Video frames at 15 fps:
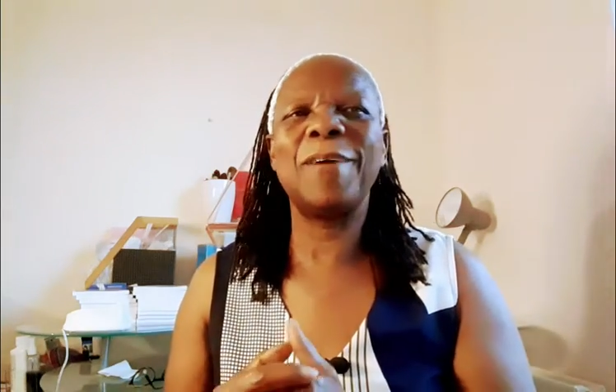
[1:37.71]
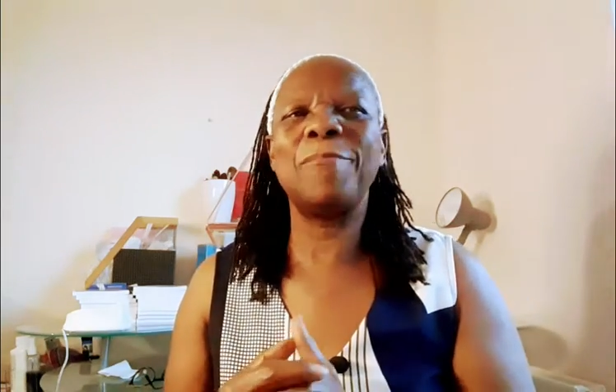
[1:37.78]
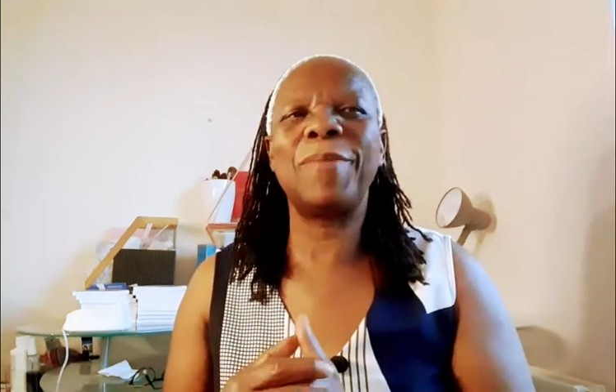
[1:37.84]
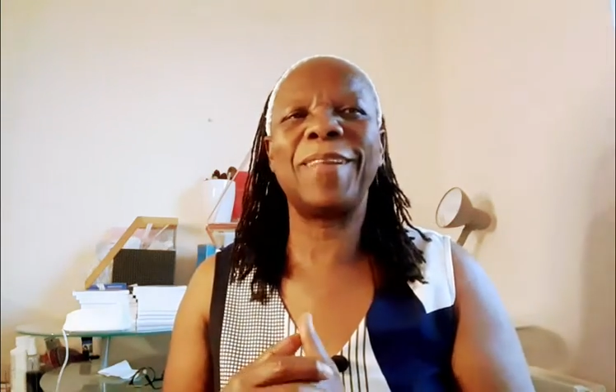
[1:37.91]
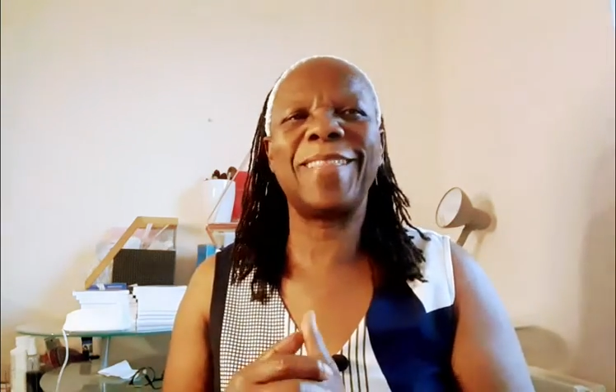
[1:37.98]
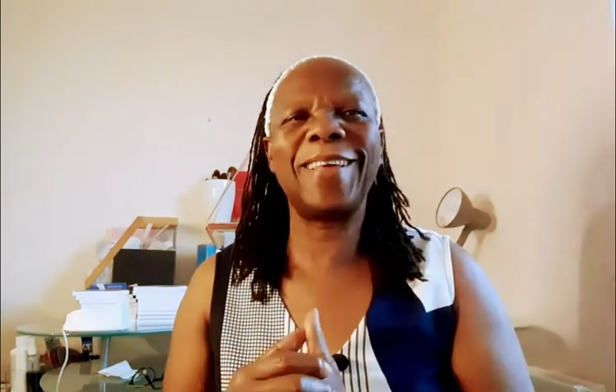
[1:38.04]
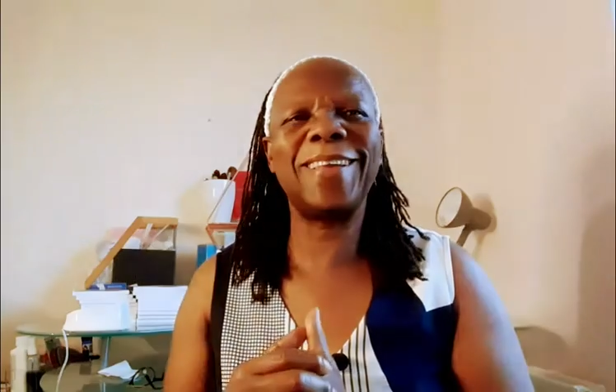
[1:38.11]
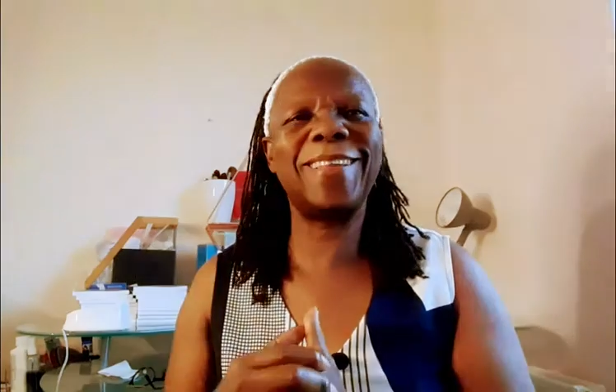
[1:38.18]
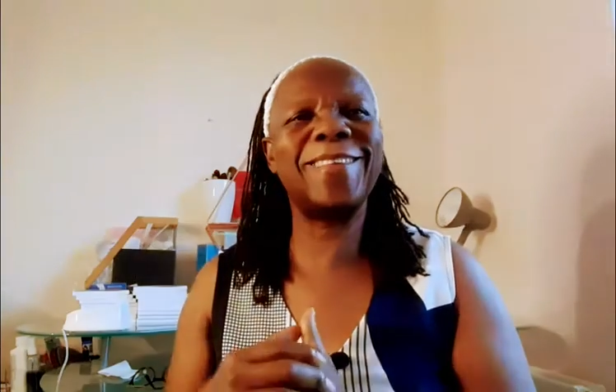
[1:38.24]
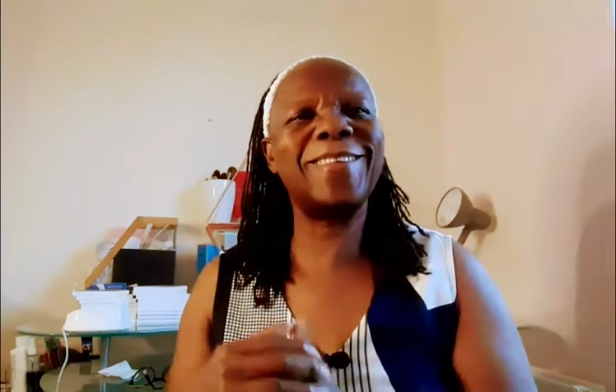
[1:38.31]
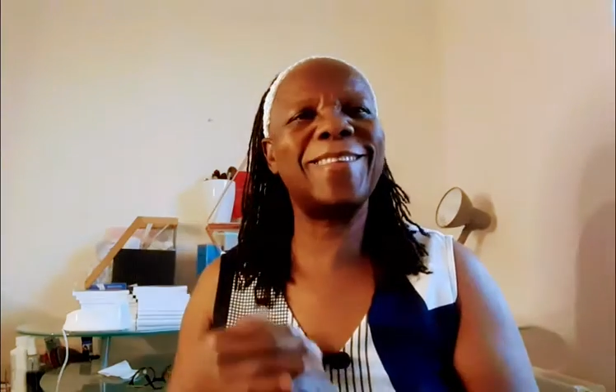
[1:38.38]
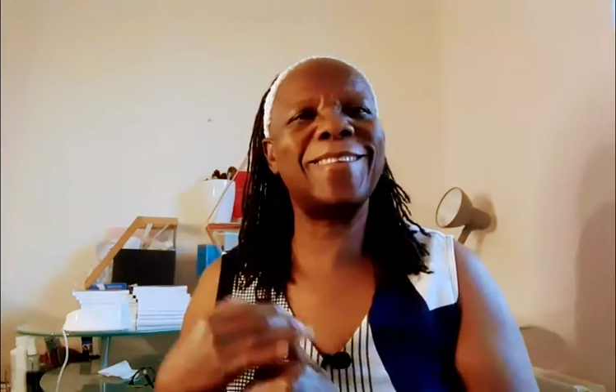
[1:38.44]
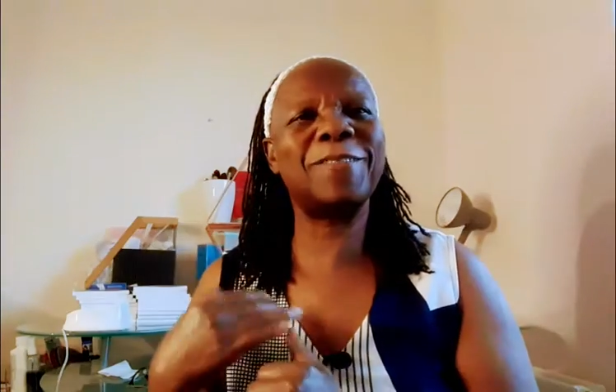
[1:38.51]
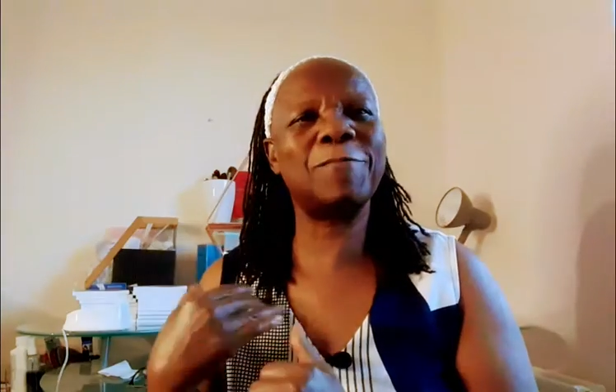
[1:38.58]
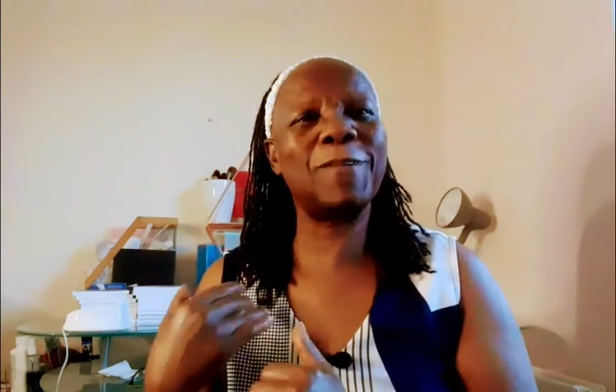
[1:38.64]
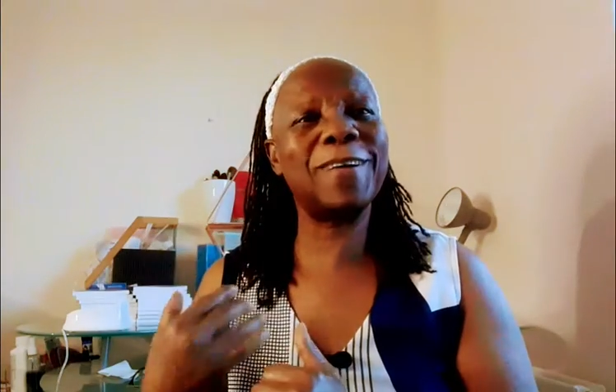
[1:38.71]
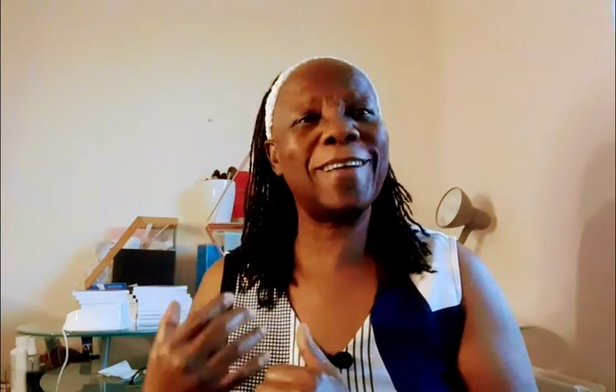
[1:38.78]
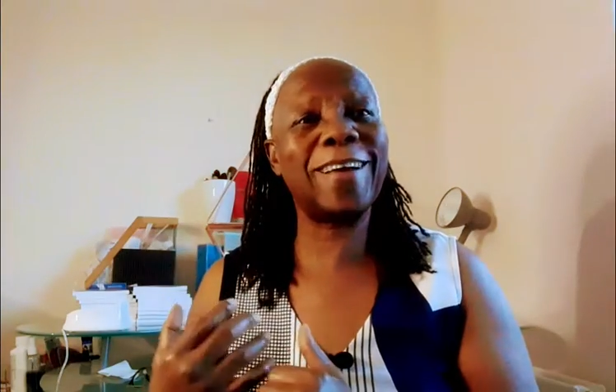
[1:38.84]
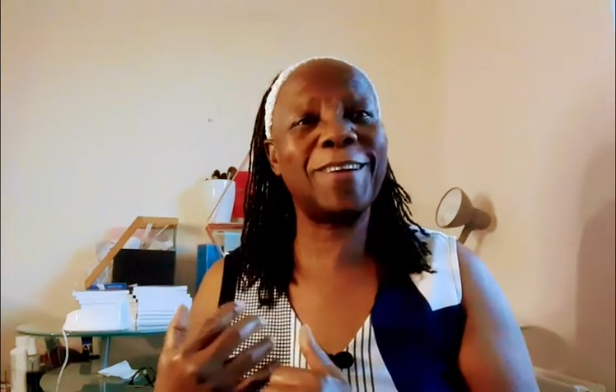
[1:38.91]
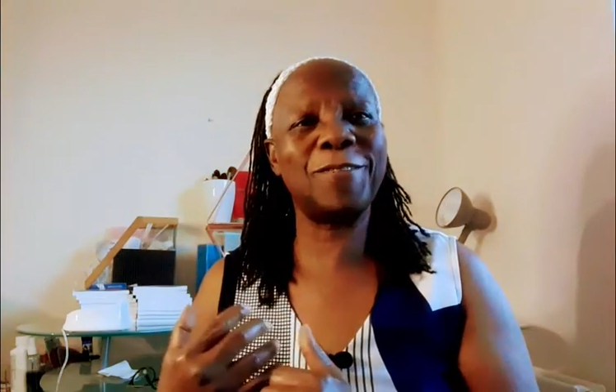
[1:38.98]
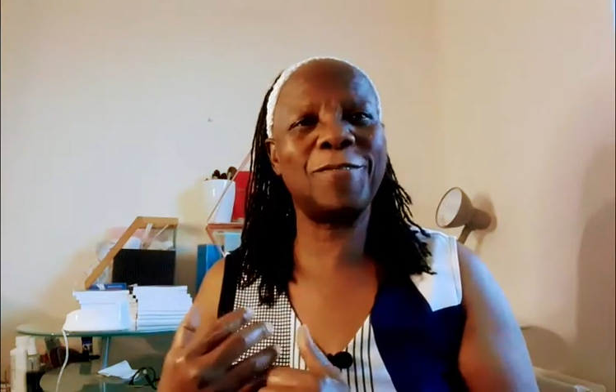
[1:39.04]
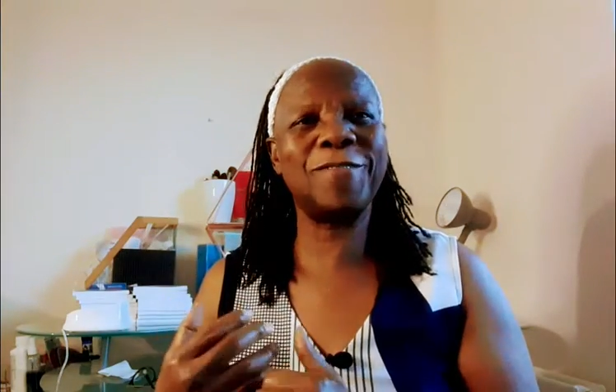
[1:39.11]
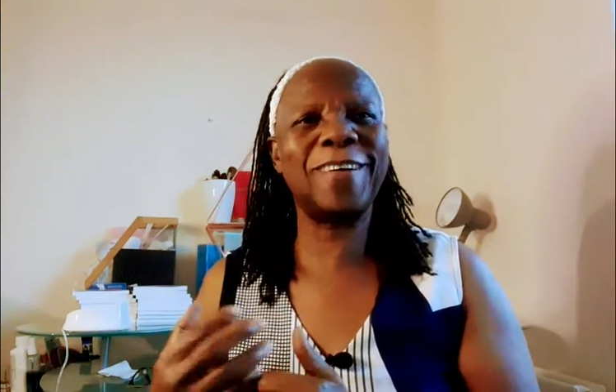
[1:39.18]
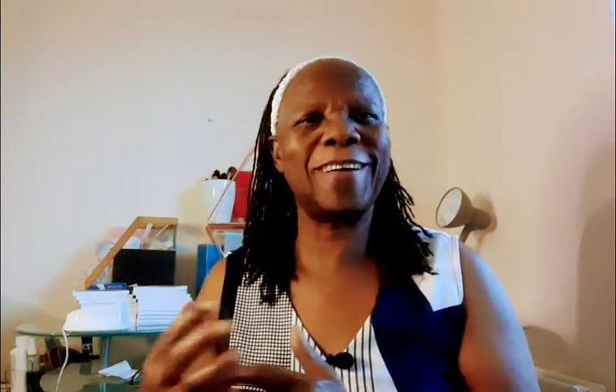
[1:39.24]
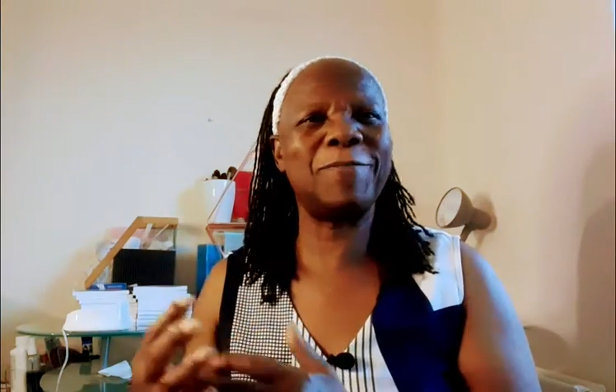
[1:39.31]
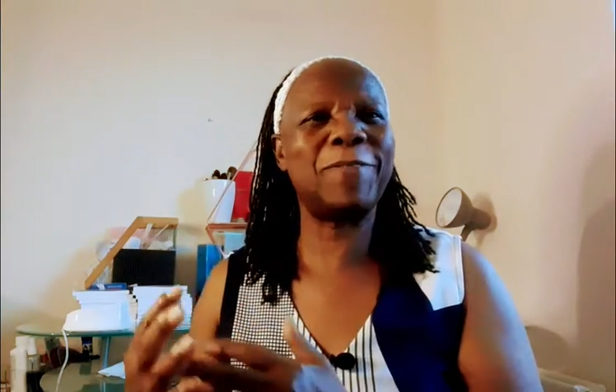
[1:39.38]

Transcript: But then this is what I do,